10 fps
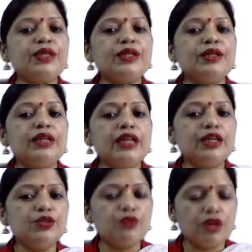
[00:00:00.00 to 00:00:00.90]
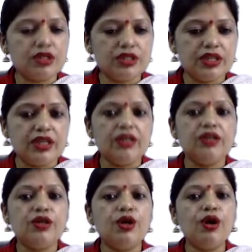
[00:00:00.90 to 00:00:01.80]
He is watching
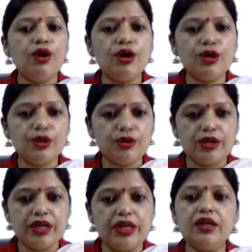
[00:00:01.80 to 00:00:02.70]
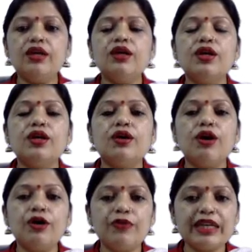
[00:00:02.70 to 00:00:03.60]
or looking
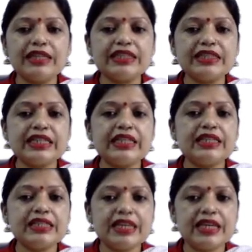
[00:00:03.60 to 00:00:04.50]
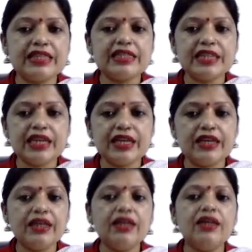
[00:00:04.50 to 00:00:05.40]
or we can say, say
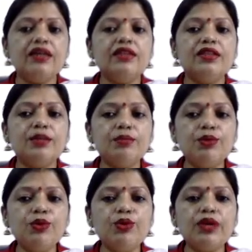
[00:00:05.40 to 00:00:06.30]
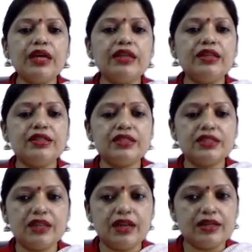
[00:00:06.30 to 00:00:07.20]
seeing the moon and the
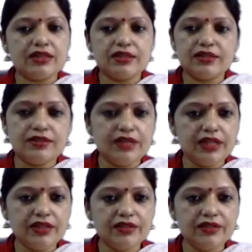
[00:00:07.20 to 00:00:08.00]
stars, right?